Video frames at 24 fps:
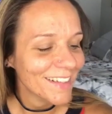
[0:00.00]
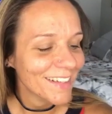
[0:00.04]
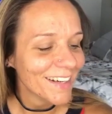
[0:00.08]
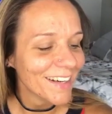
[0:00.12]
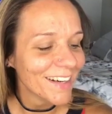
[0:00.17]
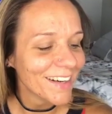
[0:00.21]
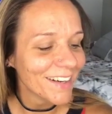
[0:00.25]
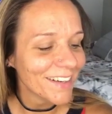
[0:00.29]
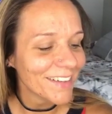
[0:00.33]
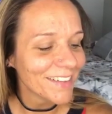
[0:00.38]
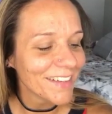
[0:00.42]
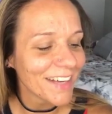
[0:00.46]

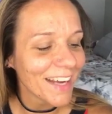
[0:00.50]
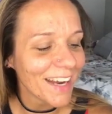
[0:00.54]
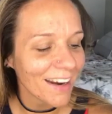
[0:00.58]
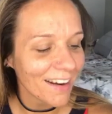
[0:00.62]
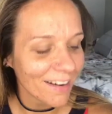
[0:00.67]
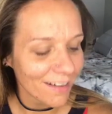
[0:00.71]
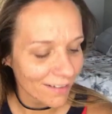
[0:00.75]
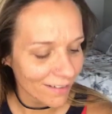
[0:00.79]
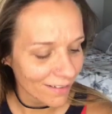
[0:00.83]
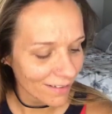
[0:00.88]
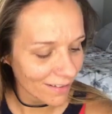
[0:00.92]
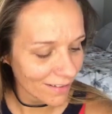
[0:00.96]
Oh,
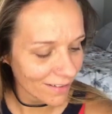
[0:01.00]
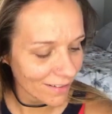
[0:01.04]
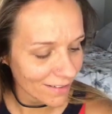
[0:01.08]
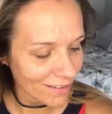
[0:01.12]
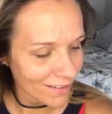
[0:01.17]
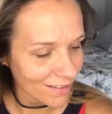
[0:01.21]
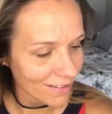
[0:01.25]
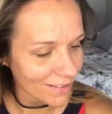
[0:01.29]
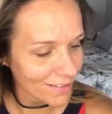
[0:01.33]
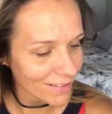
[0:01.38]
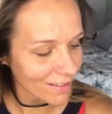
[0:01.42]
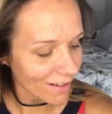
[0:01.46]
Carol,
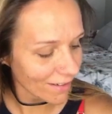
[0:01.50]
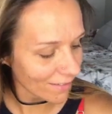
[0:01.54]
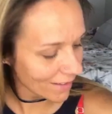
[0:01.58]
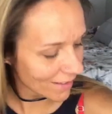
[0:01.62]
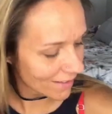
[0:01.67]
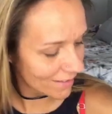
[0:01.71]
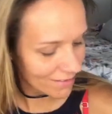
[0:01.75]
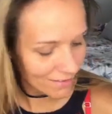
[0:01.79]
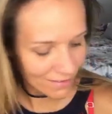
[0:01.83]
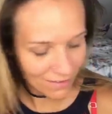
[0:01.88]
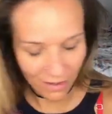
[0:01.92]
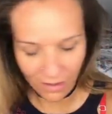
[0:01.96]
it's
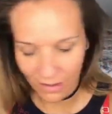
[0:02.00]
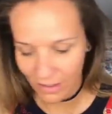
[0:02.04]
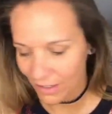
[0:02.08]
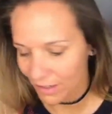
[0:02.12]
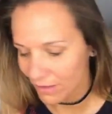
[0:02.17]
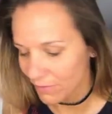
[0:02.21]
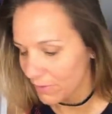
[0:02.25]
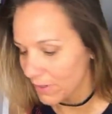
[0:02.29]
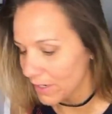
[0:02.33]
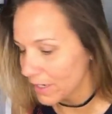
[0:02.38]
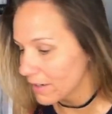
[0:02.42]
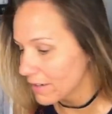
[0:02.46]
already
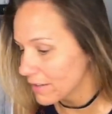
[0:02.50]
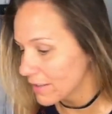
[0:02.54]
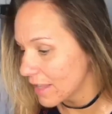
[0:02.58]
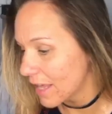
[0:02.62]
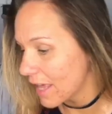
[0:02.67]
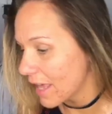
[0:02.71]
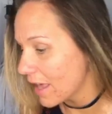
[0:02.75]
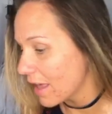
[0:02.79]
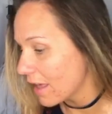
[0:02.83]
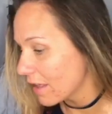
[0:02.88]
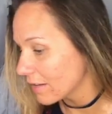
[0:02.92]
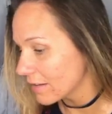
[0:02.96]
starting. Where in the
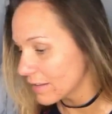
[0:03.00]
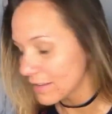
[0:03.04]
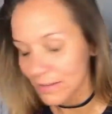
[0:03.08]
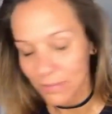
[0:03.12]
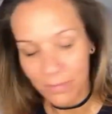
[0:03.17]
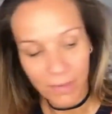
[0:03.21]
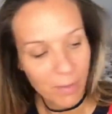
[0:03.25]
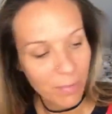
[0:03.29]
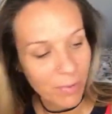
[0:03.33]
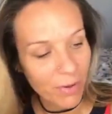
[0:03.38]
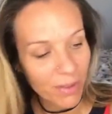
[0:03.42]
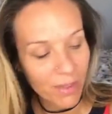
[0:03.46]
hell is
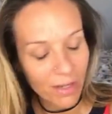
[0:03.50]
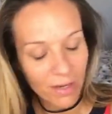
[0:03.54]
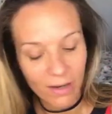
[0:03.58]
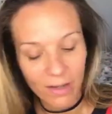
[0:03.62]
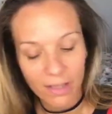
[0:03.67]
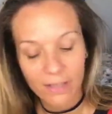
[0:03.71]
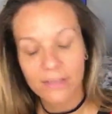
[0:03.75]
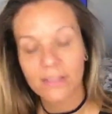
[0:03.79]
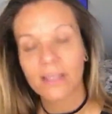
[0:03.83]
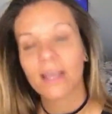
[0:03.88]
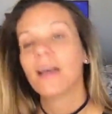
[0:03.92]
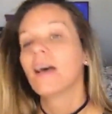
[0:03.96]
my primer? There it is.